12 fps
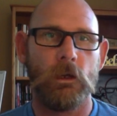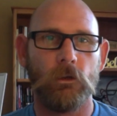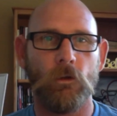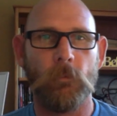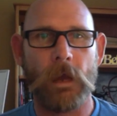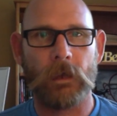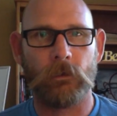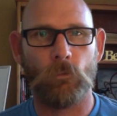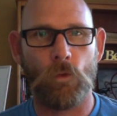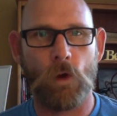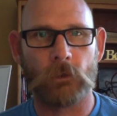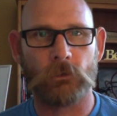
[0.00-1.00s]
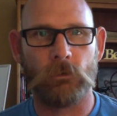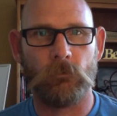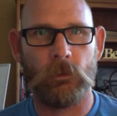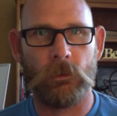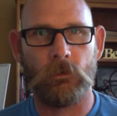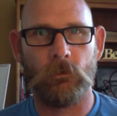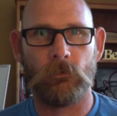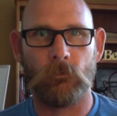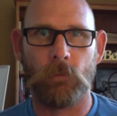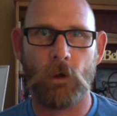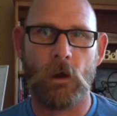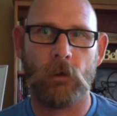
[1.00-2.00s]
go back and watch the videos and
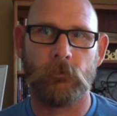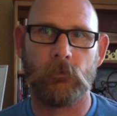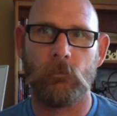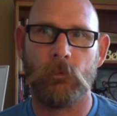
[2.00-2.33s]
pause them